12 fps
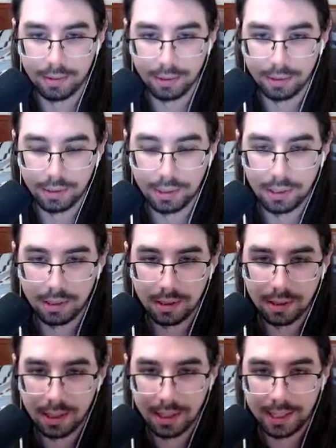
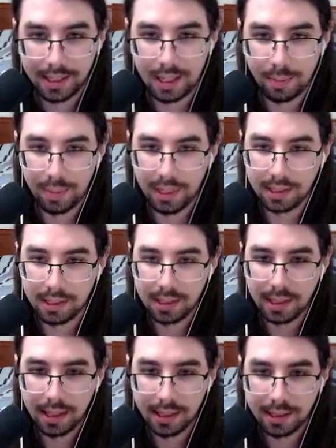roosters. That being
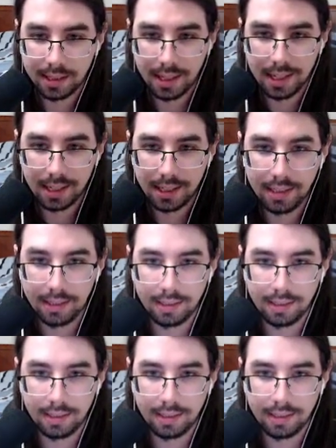said, that's 9.